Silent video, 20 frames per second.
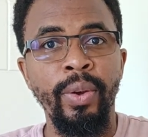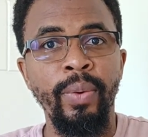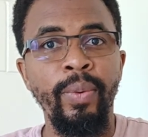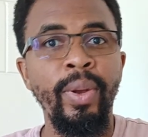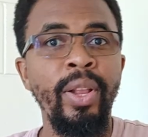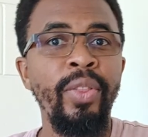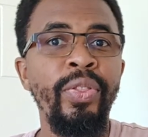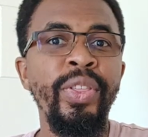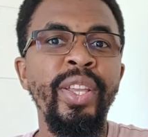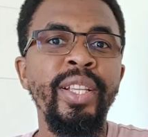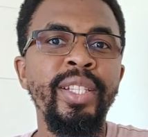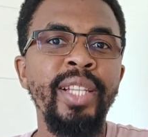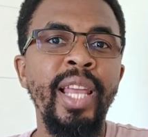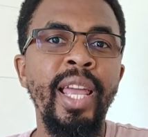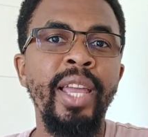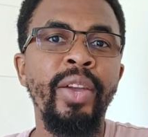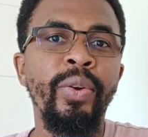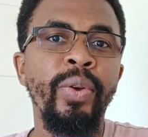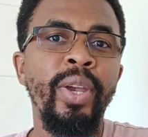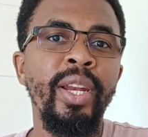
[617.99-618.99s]
Well, things
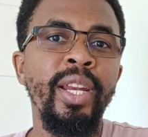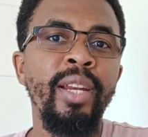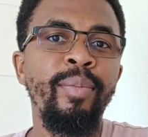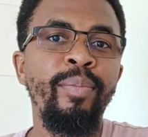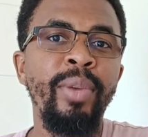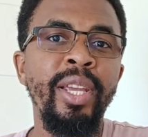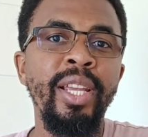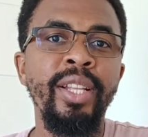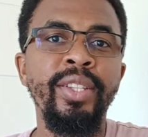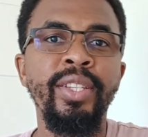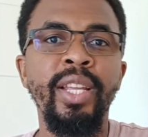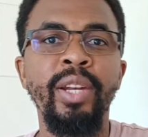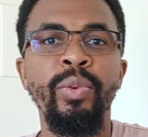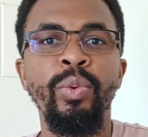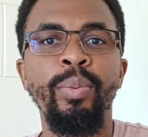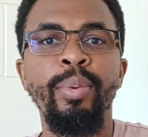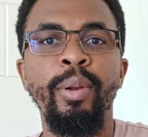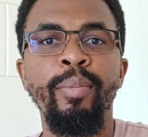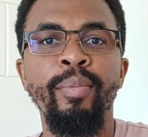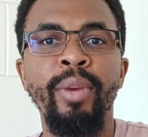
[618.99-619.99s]
like graded beds and
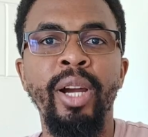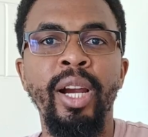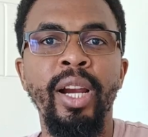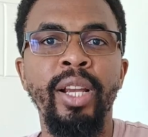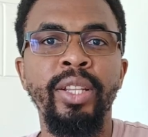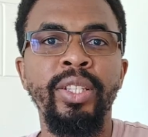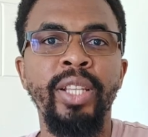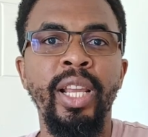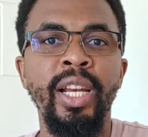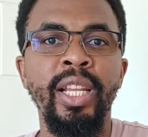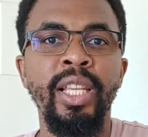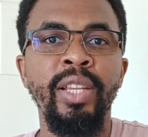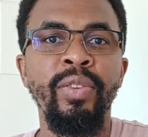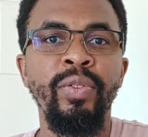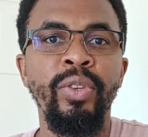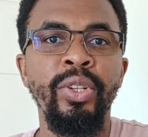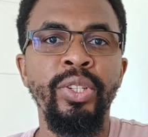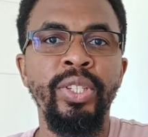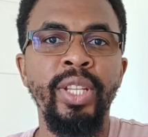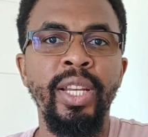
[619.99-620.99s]
ripple marks can
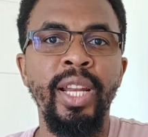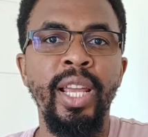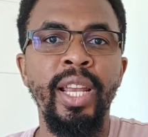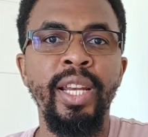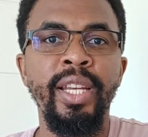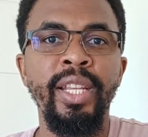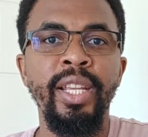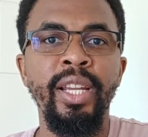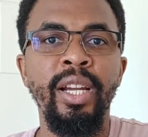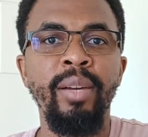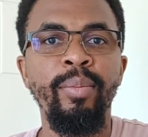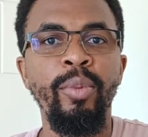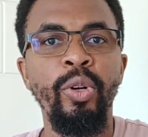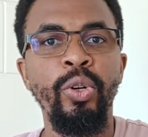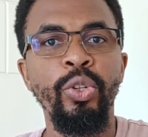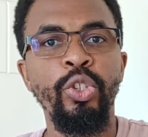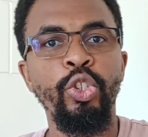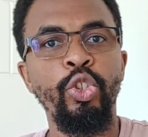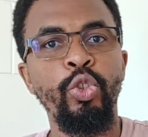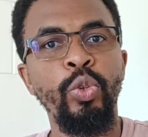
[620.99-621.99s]
give us an idea
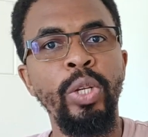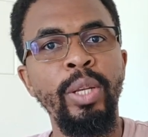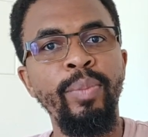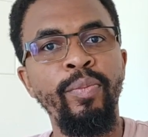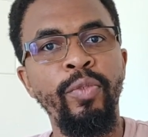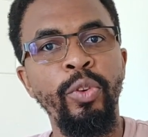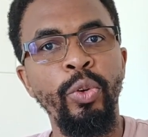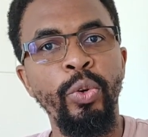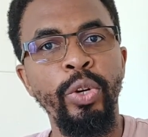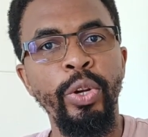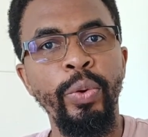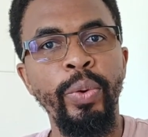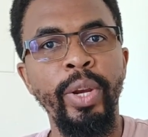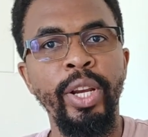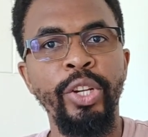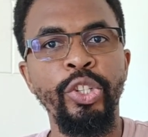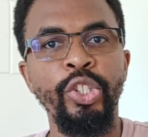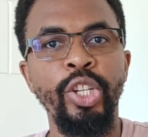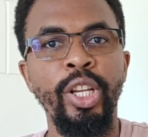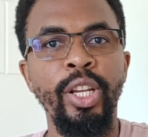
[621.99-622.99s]
about stream flow
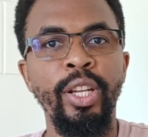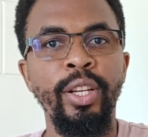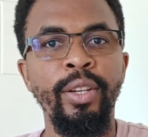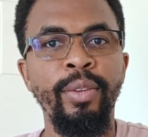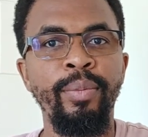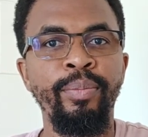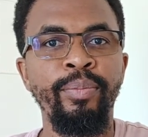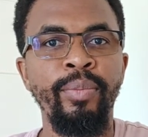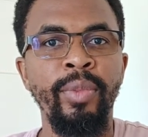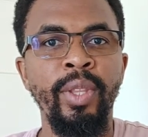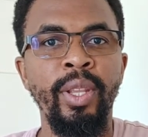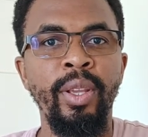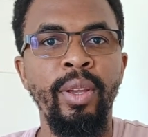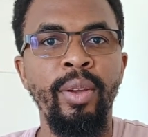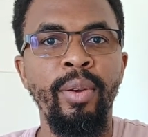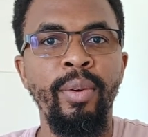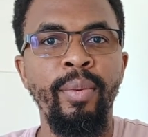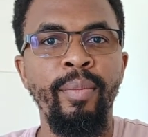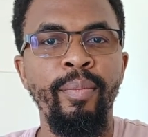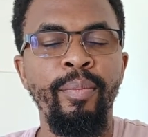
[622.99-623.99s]
direction,
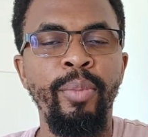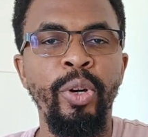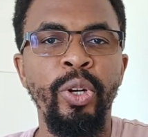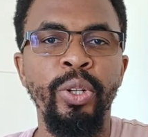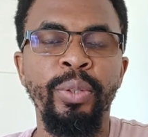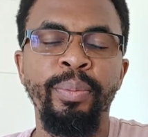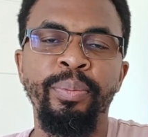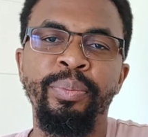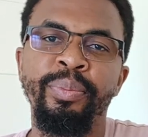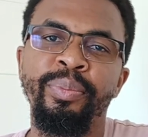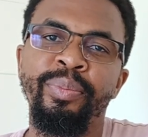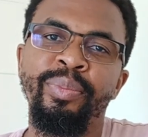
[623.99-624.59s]
but